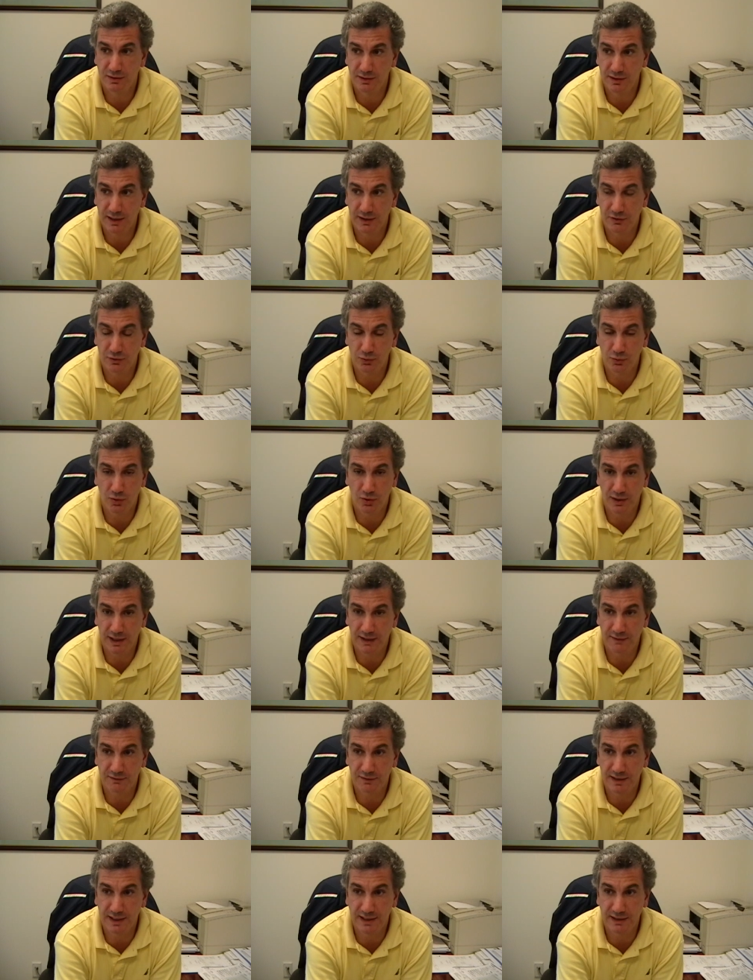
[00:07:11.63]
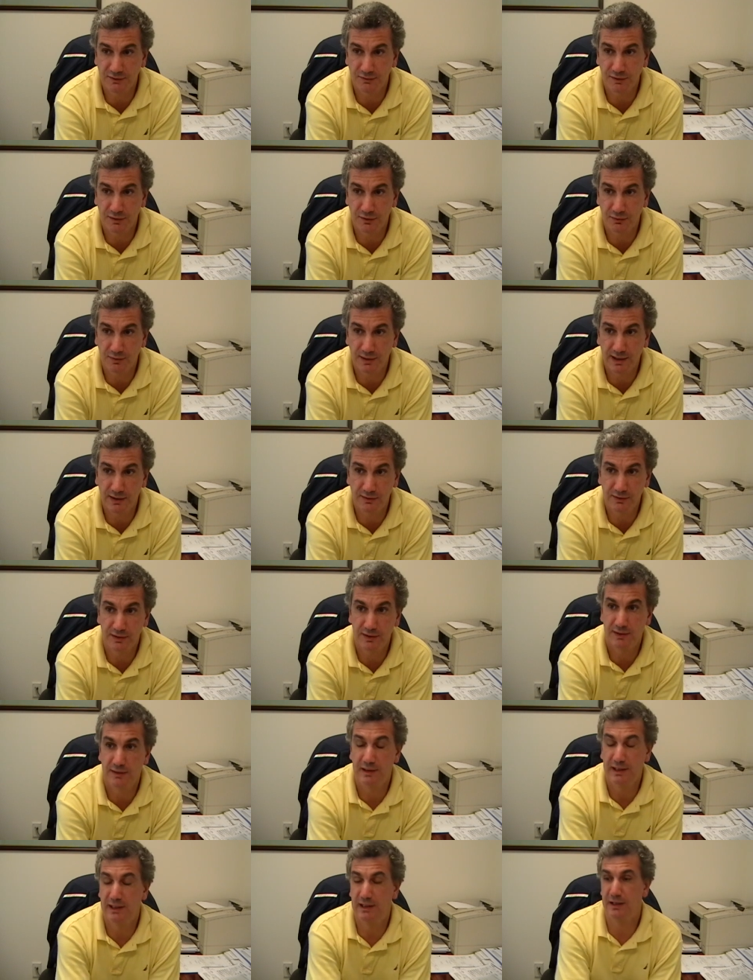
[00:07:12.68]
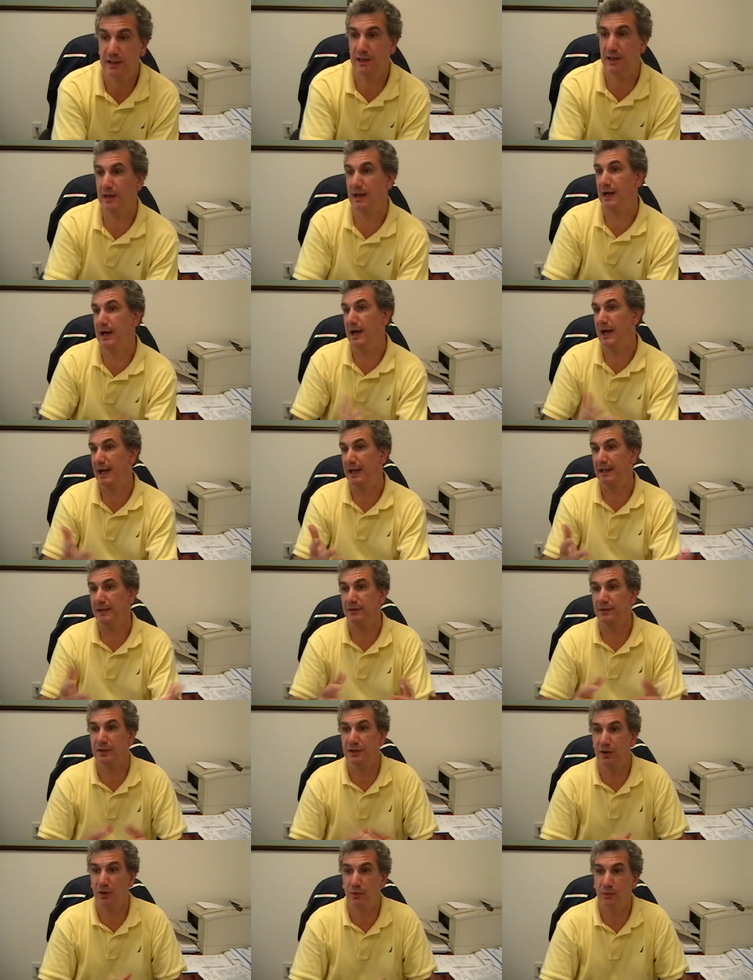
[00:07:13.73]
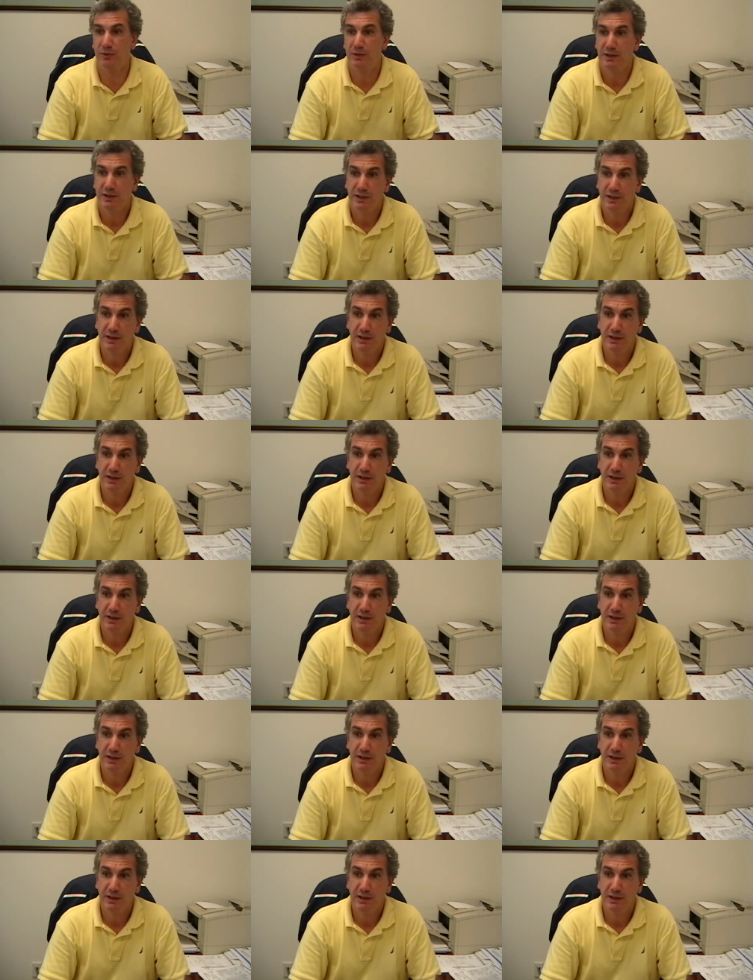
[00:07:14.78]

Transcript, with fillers: not too long after that in the fifth round. I, you know,